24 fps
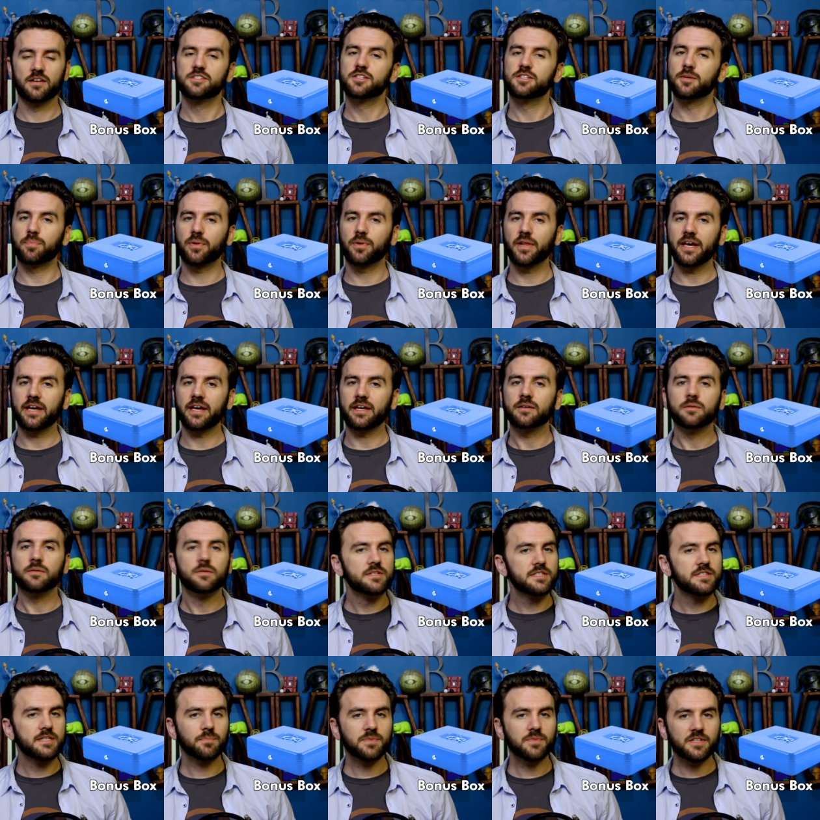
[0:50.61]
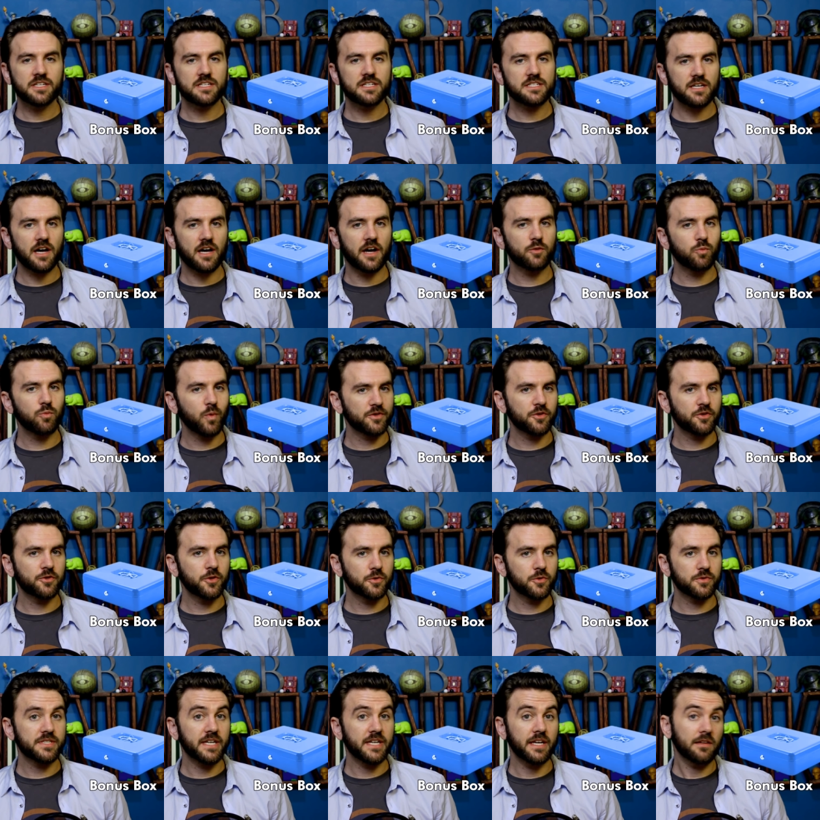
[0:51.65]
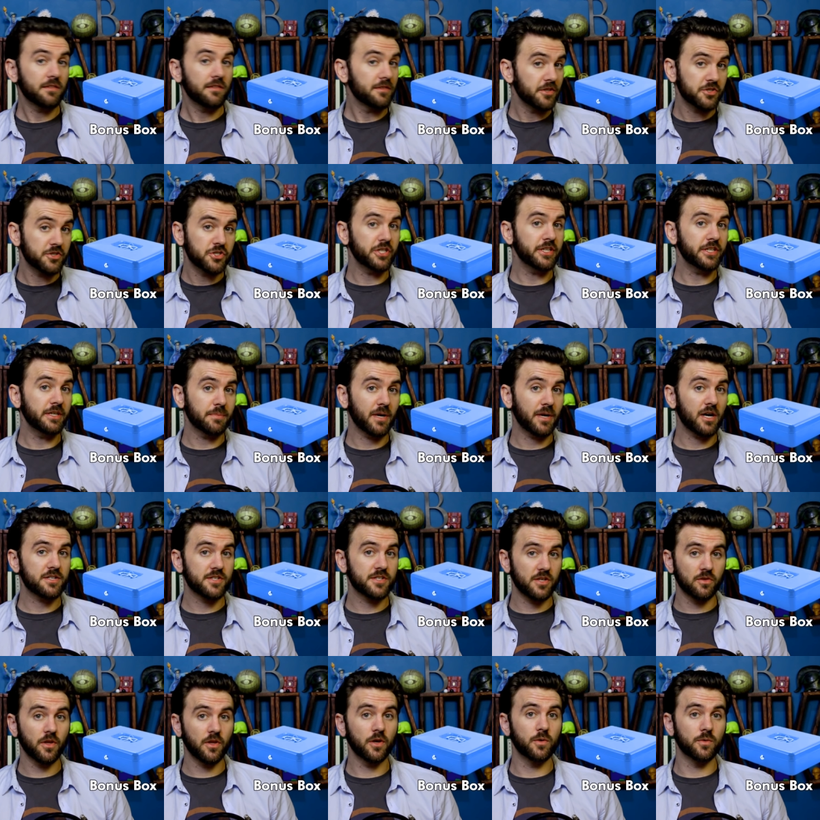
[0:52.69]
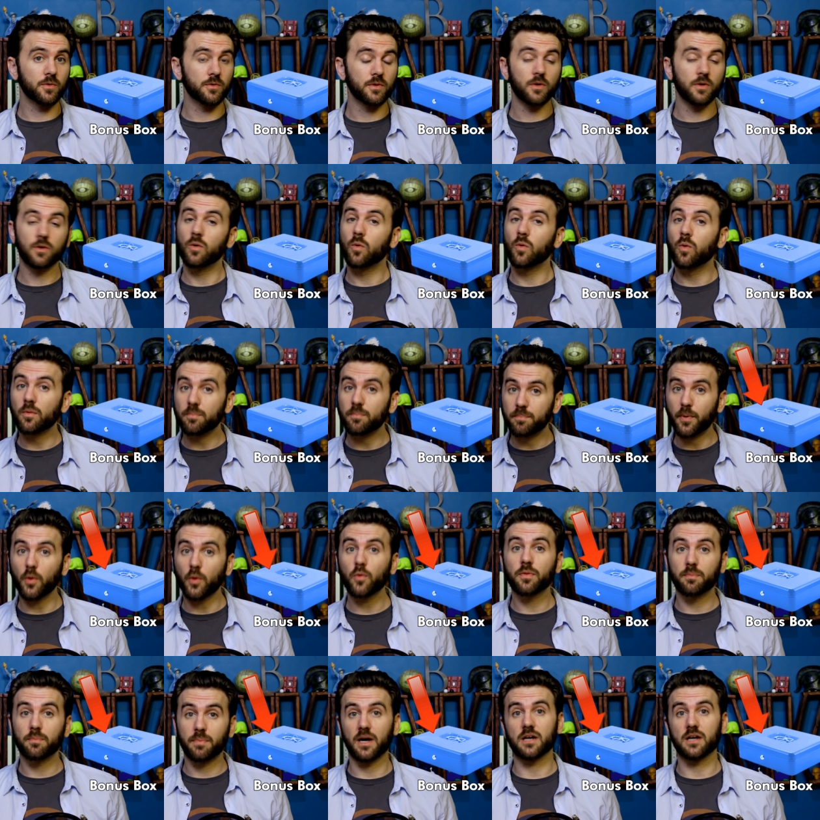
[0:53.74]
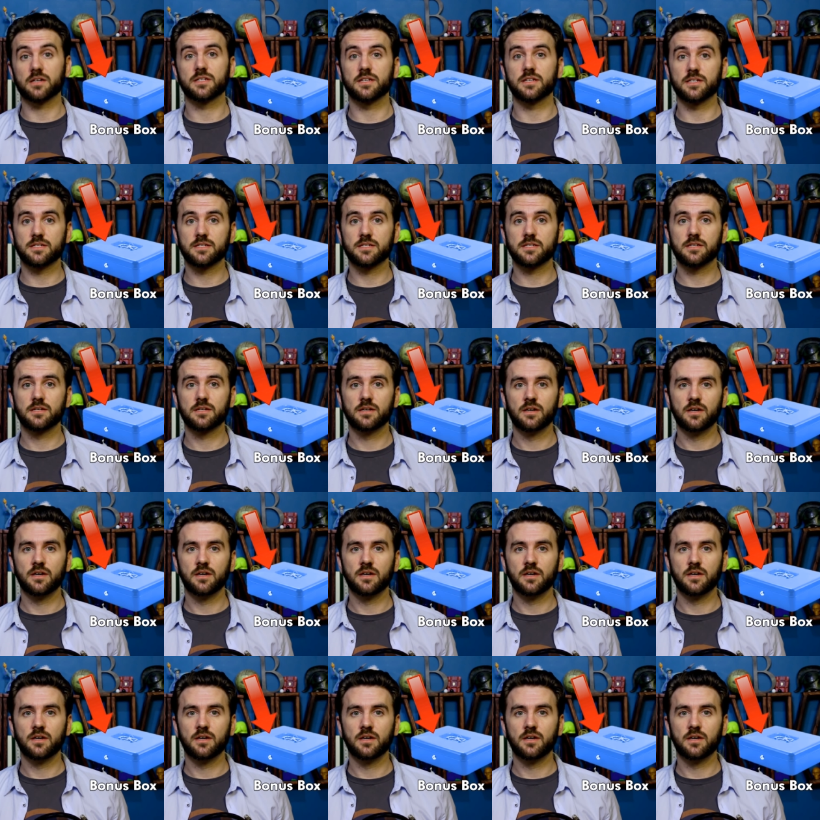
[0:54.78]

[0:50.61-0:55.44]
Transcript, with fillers: To play, simply decide whether you'll take the Genie box alone or both boxes.